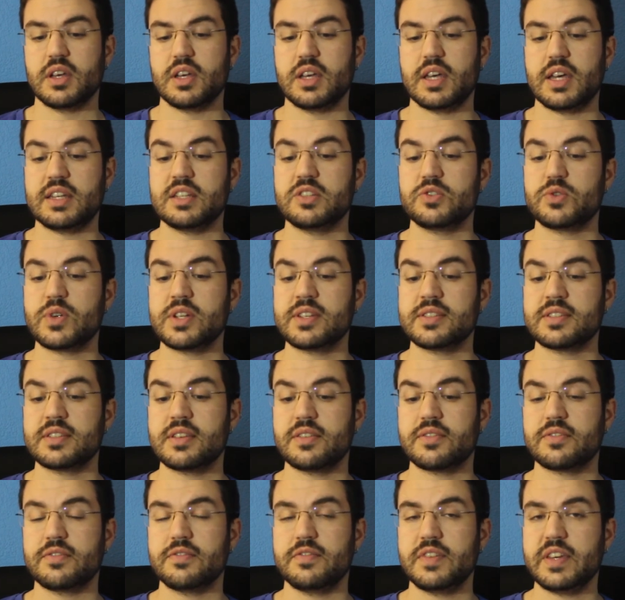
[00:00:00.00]
An
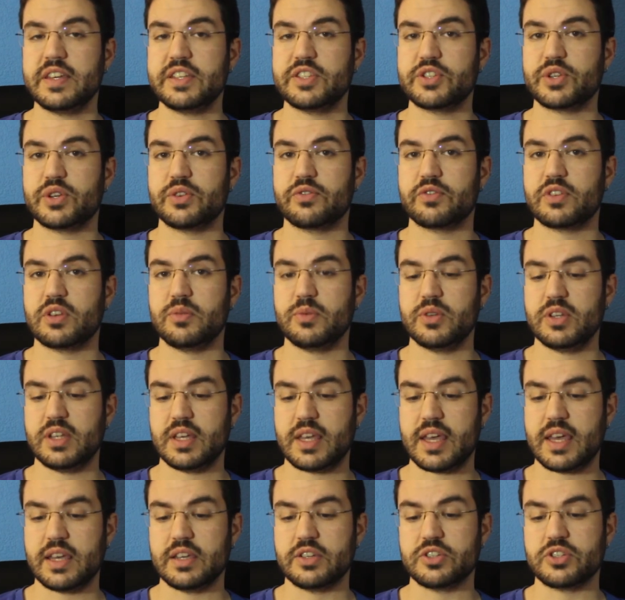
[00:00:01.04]
intrinsic feature of
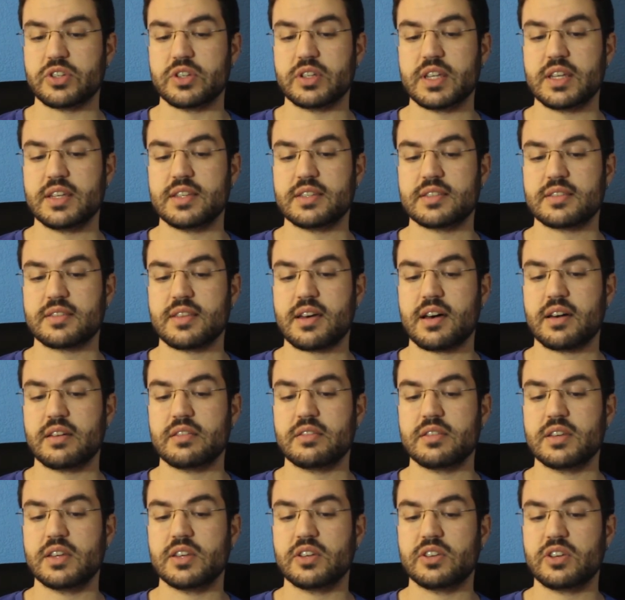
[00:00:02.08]
communication is that
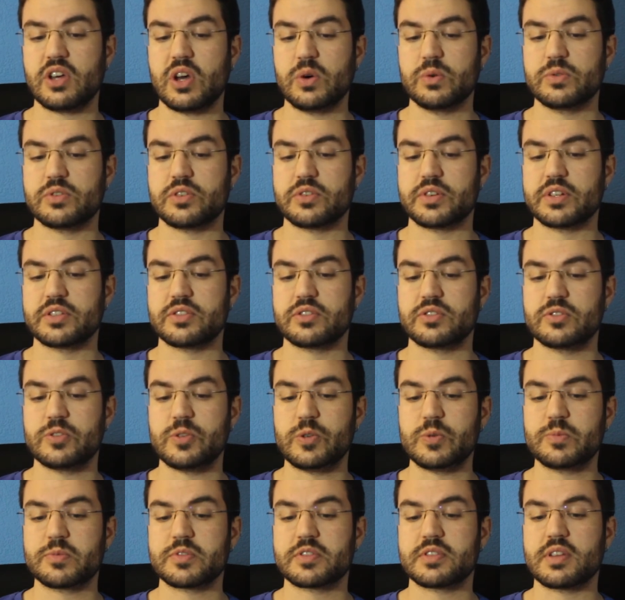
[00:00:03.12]
the encoder
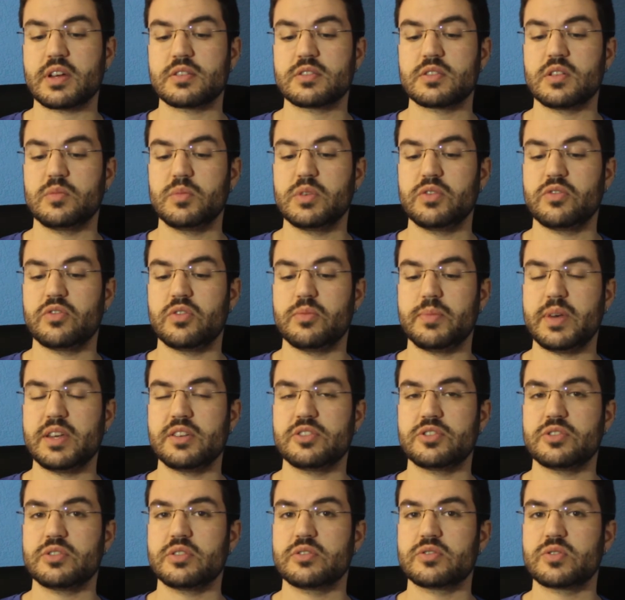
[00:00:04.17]
assumes that some
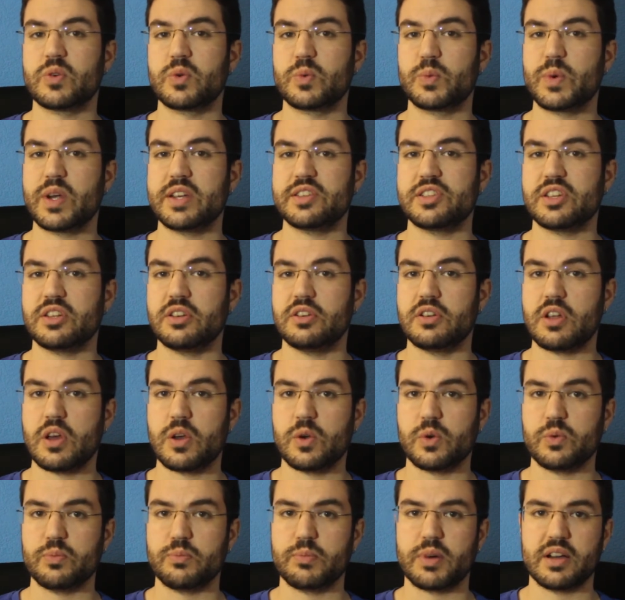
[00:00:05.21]
information is already
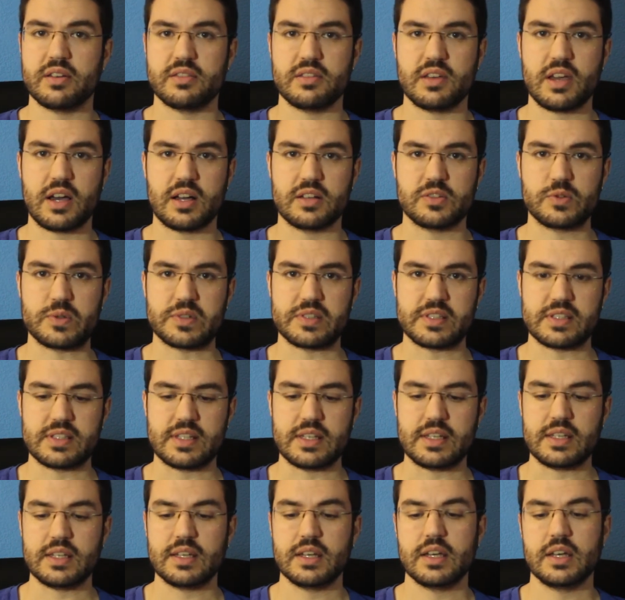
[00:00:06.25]
known by the
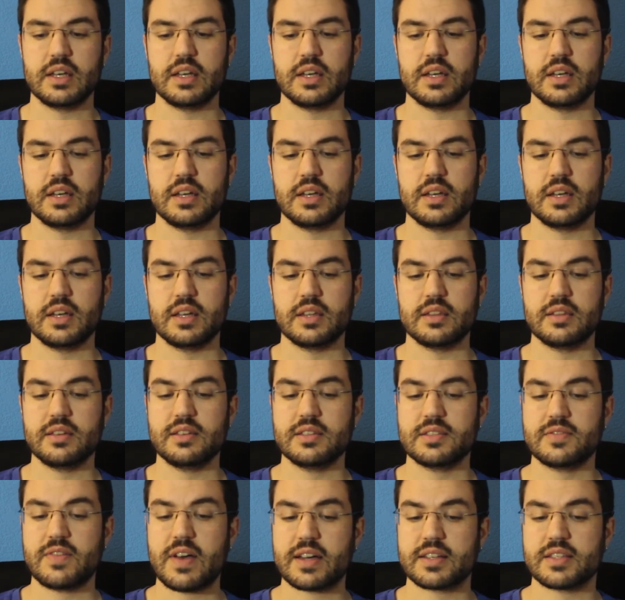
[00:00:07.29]
addressee.
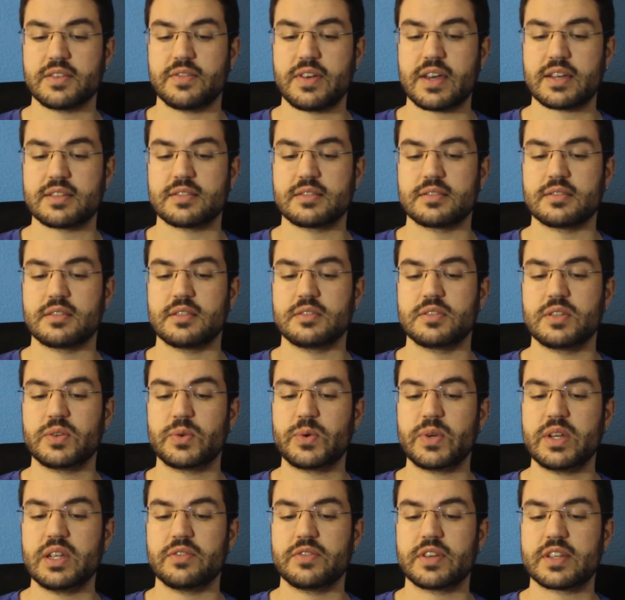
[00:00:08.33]
This fact affects the
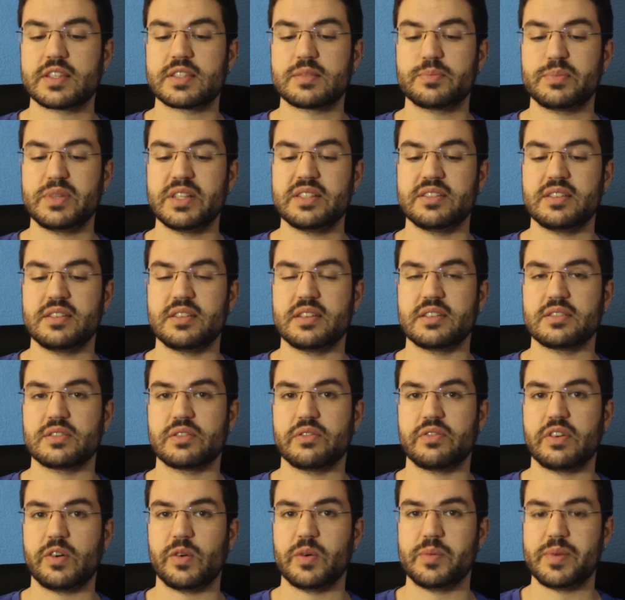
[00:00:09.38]
degree of explicitness
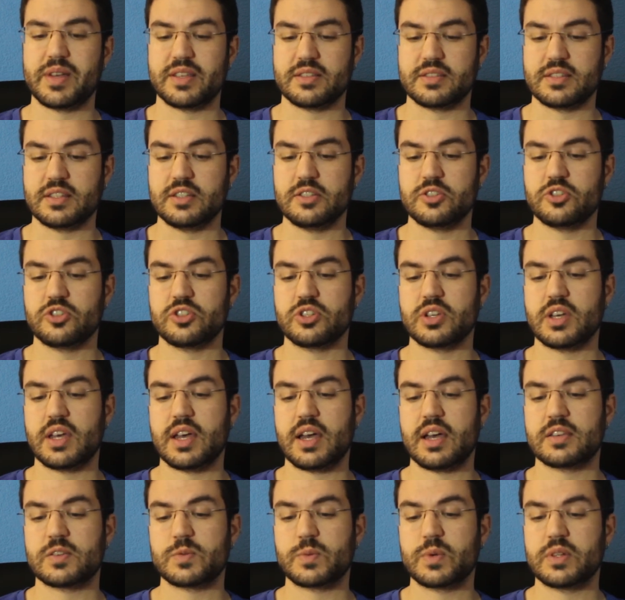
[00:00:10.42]
of our message,
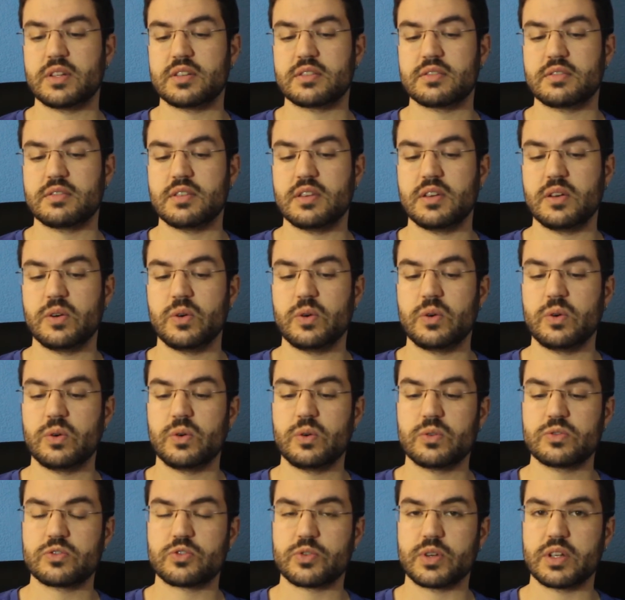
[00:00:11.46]
as well as the
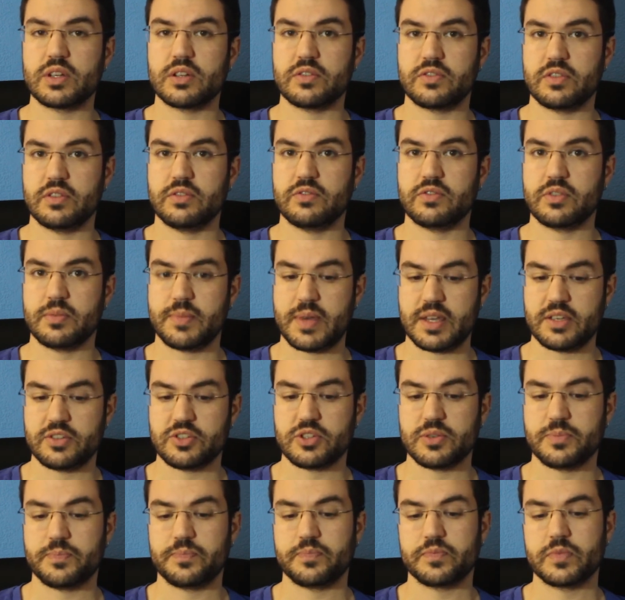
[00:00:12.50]
ordering of
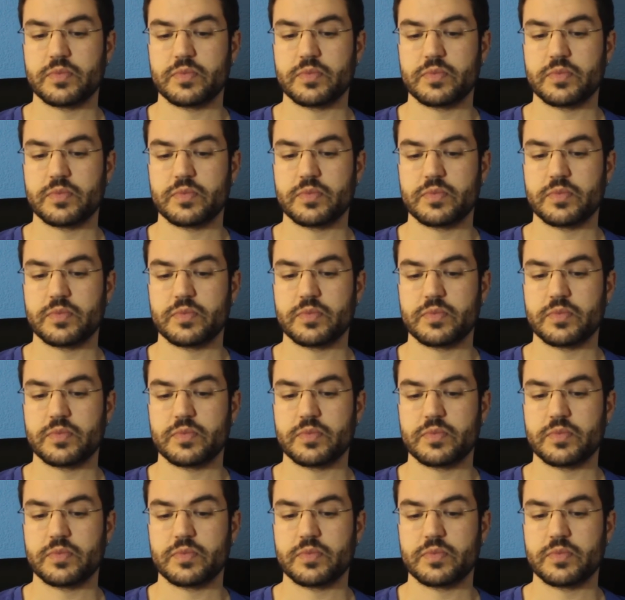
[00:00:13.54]
information.